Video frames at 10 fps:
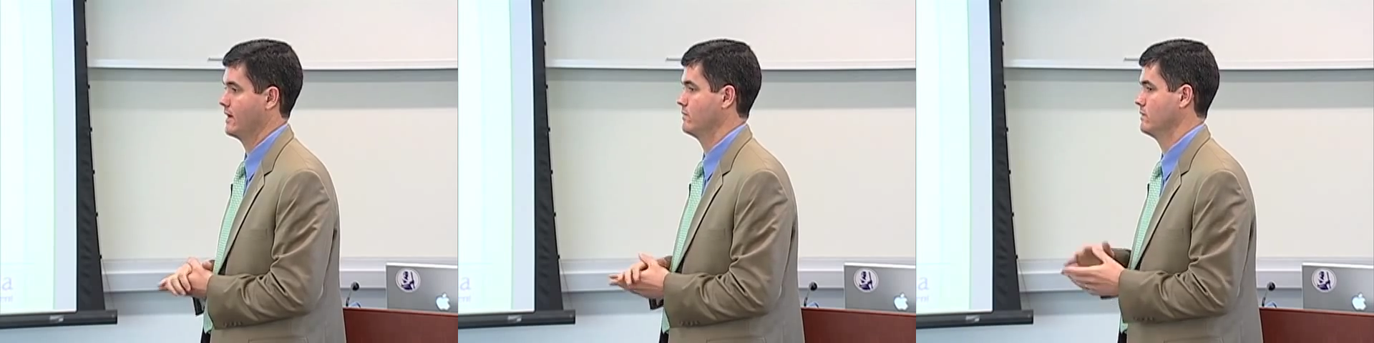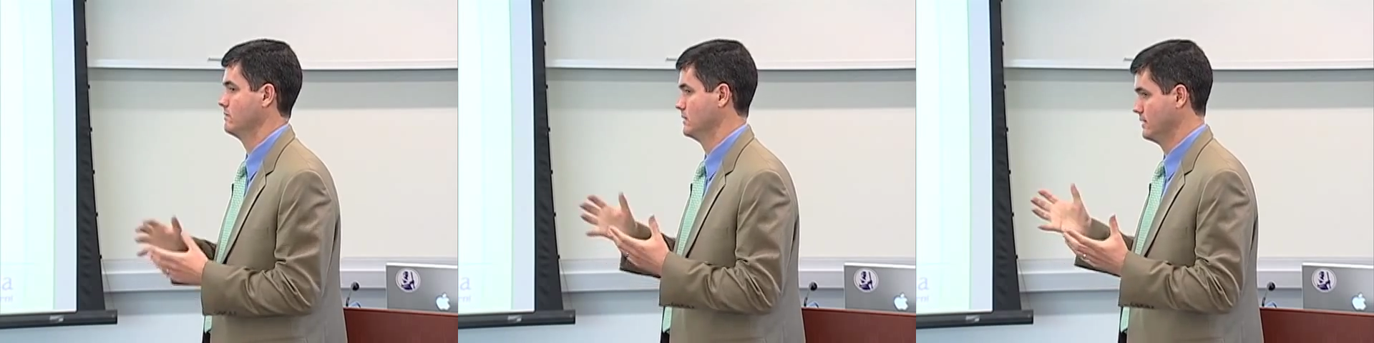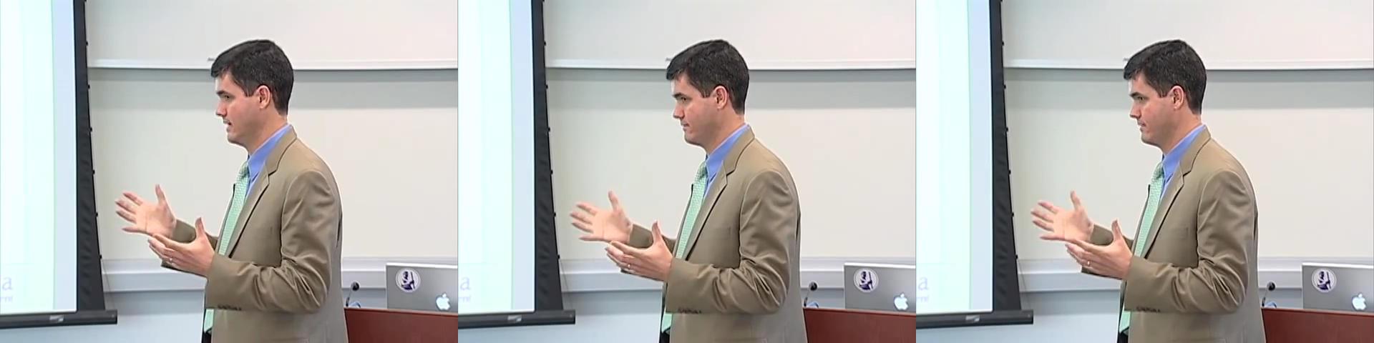I will,
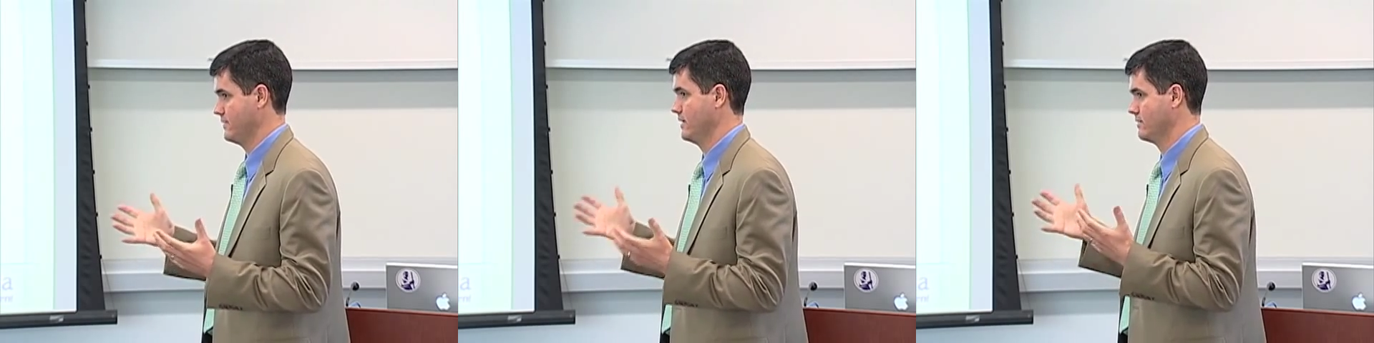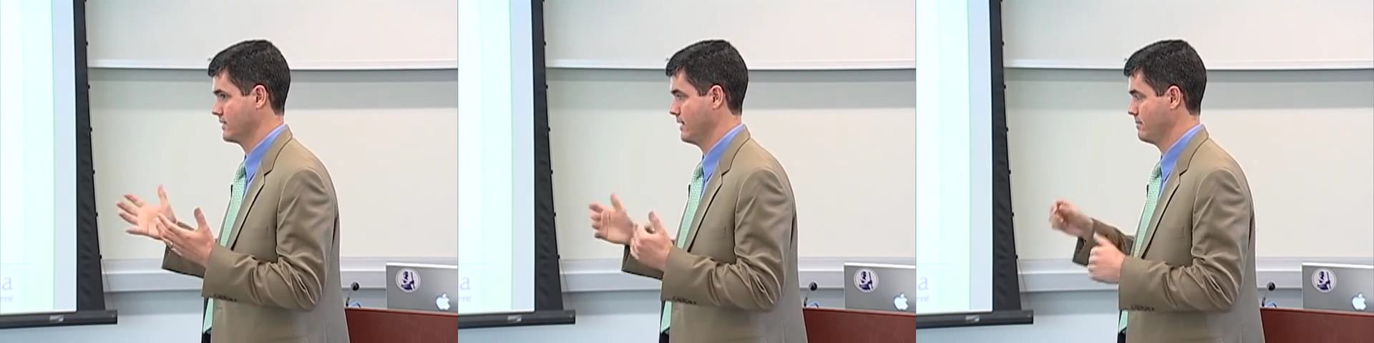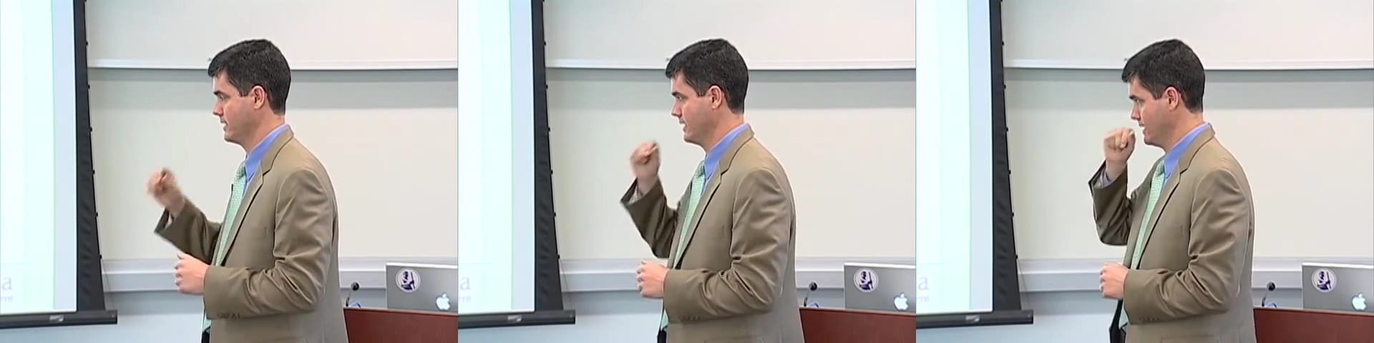if I hear of a
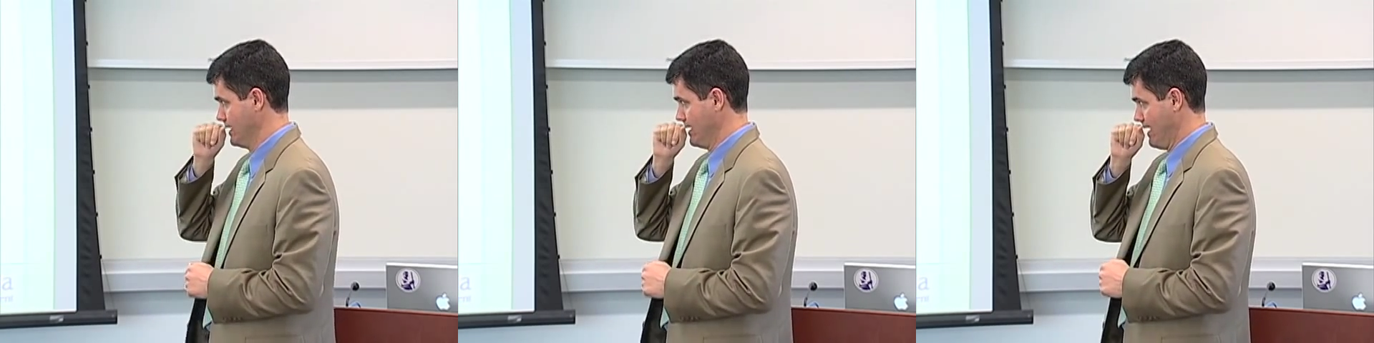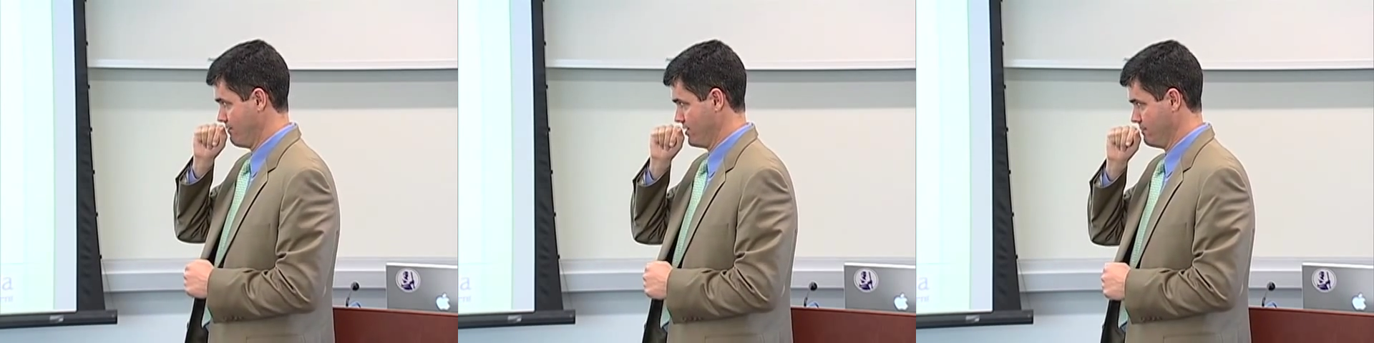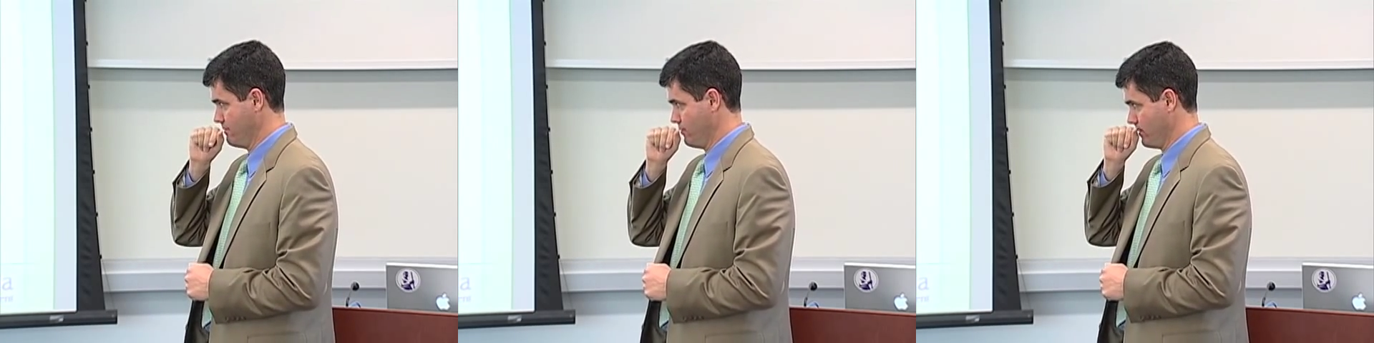company, haven't heard
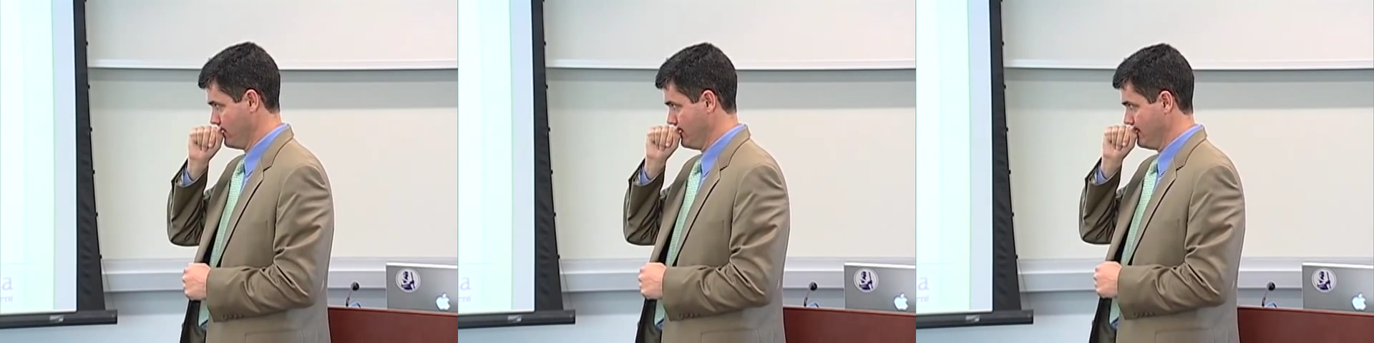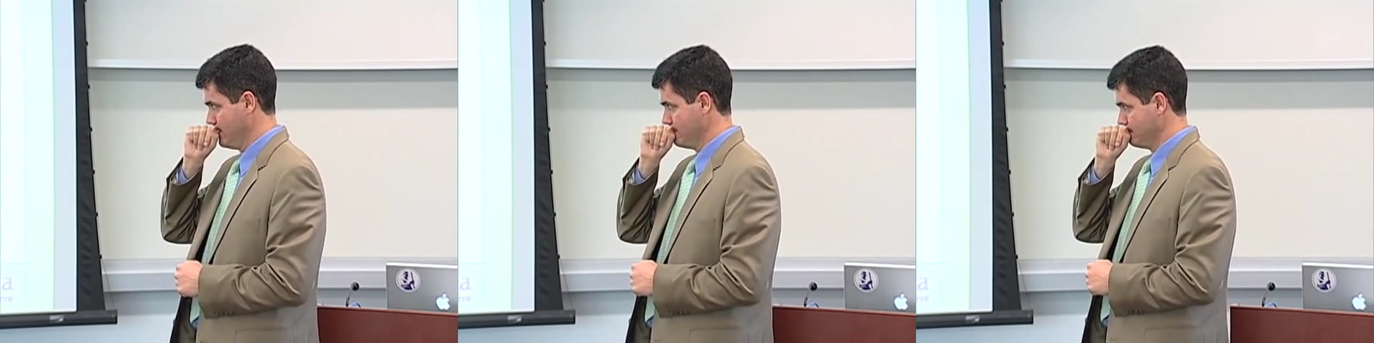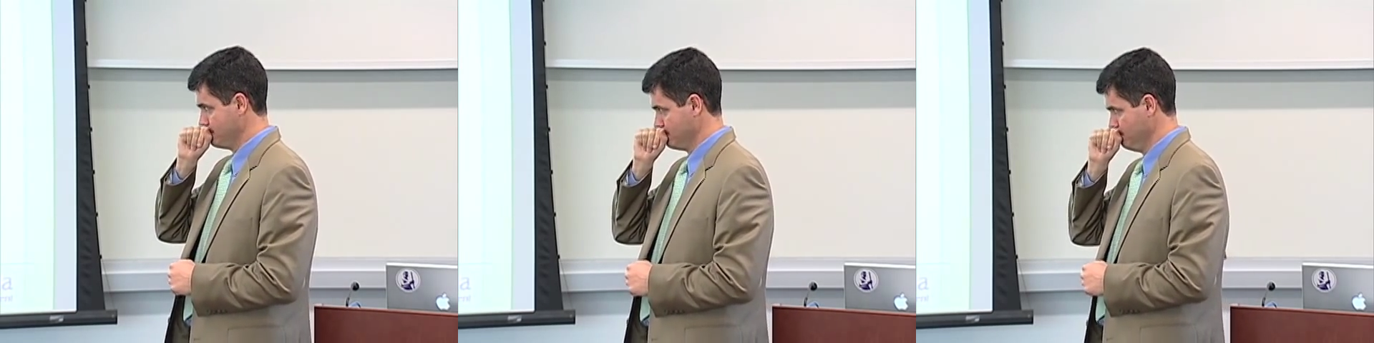of it before,
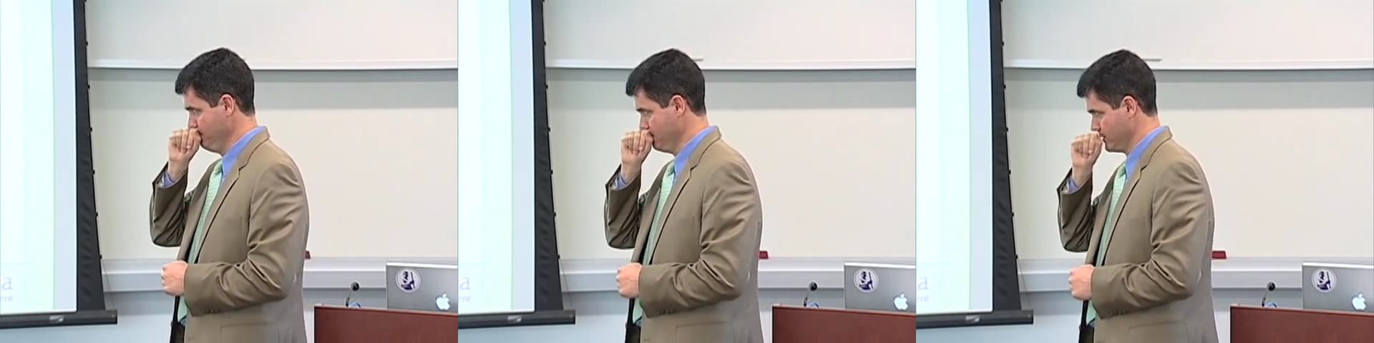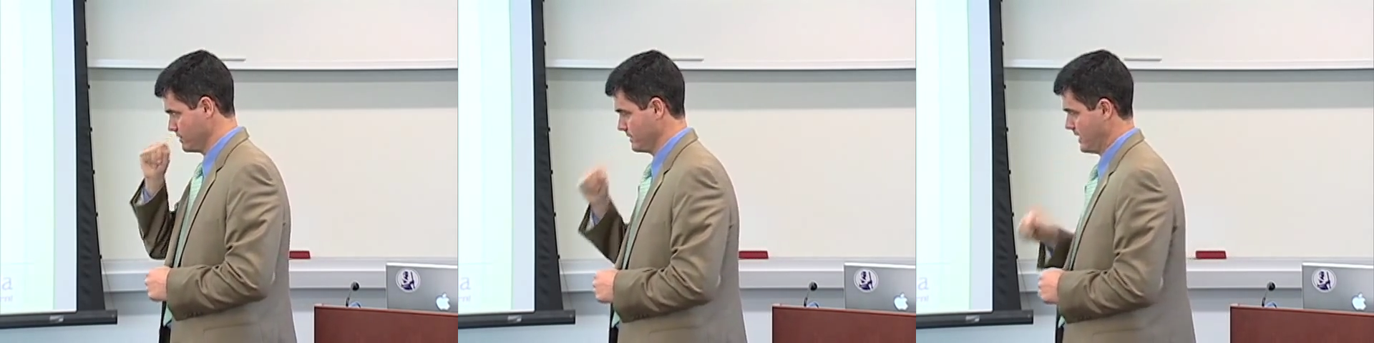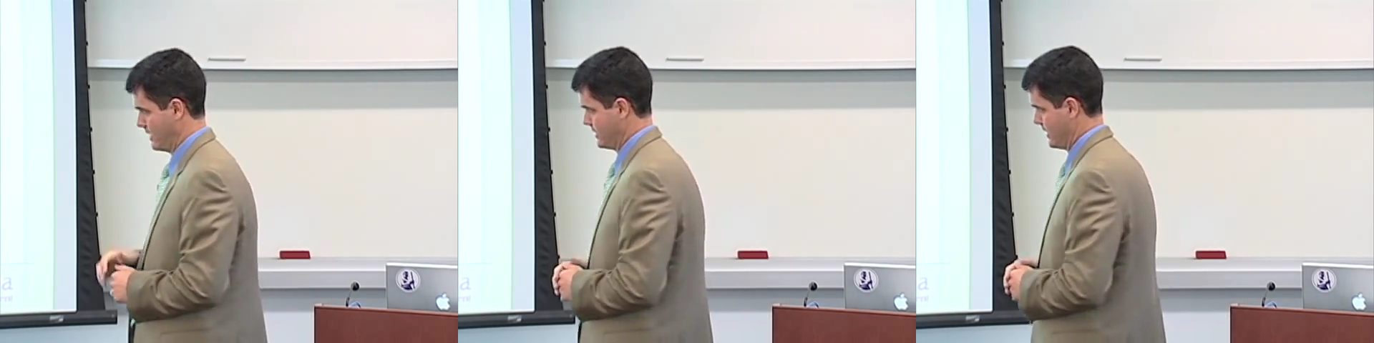excuse me, a lot of